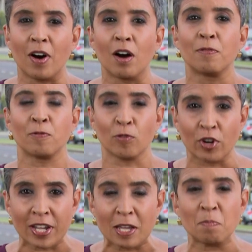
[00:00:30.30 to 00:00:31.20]
a
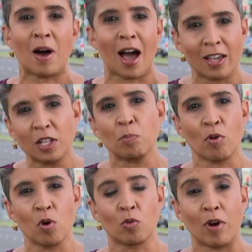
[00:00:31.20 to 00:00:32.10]
free pilot
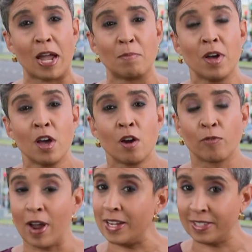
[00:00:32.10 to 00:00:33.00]
program
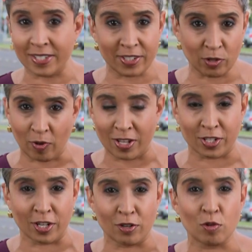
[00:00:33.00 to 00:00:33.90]
for any DC
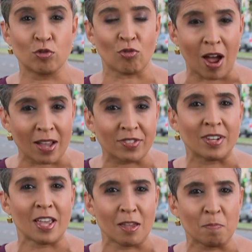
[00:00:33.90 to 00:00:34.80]
resident who drives
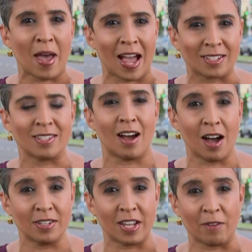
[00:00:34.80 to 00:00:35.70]
an impacted
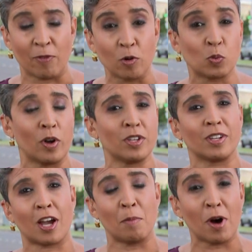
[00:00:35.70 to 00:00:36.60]
Hyundai. Folks want you
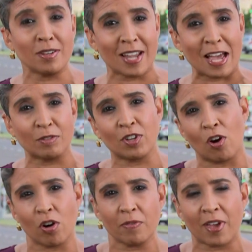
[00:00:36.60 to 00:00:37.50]
to come on down to
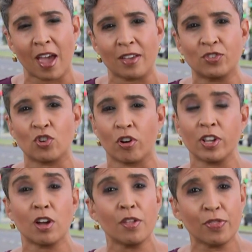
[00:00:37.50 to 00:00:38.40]
RFK
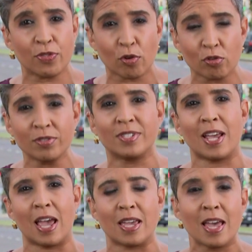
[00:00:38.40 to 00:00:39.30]
starting on
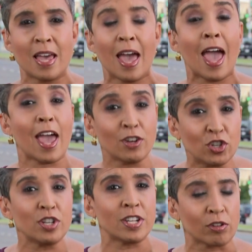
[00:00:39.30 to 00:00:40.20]
Thursday.
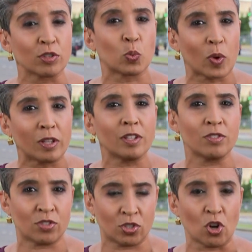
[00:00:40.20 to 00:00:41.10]
Engineers will
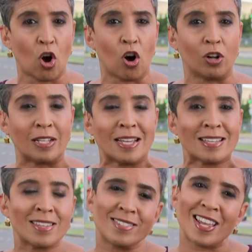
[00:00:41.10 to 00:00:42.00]
install
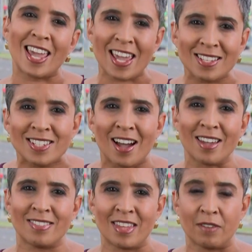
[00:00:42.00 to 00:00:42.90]
this
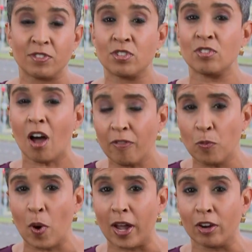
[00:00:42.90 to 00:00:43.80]
anti theft
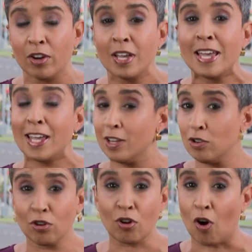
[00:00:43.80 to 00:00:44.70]
software in
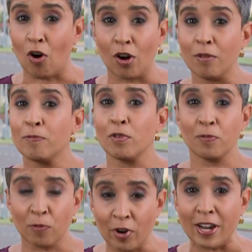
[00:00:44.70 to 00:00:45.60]
your car for
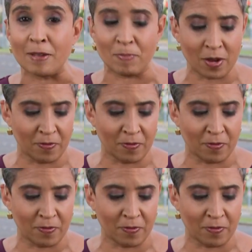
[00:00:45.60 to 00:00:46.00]
free. In